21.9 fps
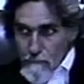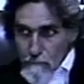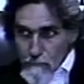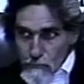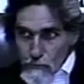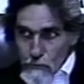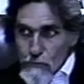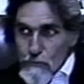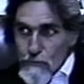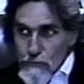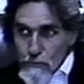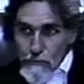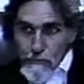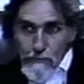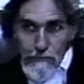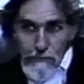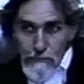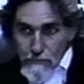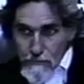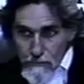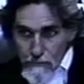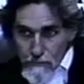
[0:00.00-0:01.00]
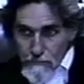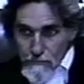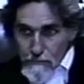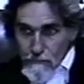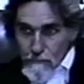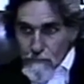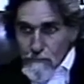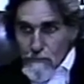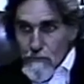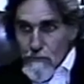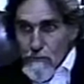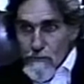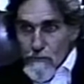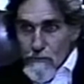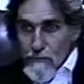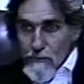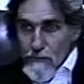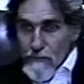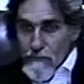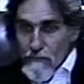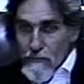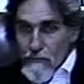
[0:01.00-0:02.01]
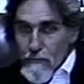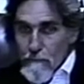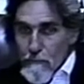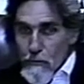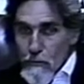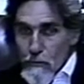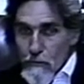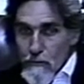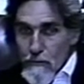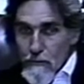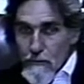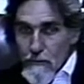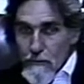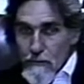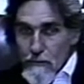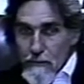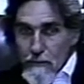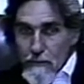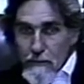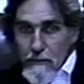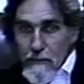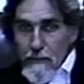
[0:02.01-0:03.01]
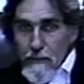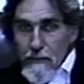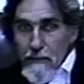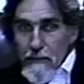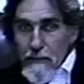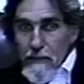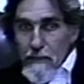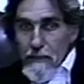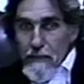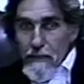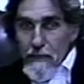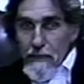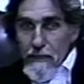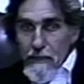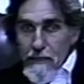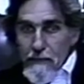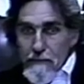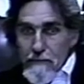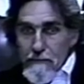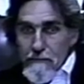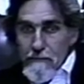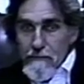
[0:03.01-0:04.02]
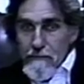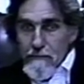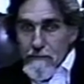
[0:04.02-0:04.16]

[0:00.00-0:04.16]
choose students to do things on the board, and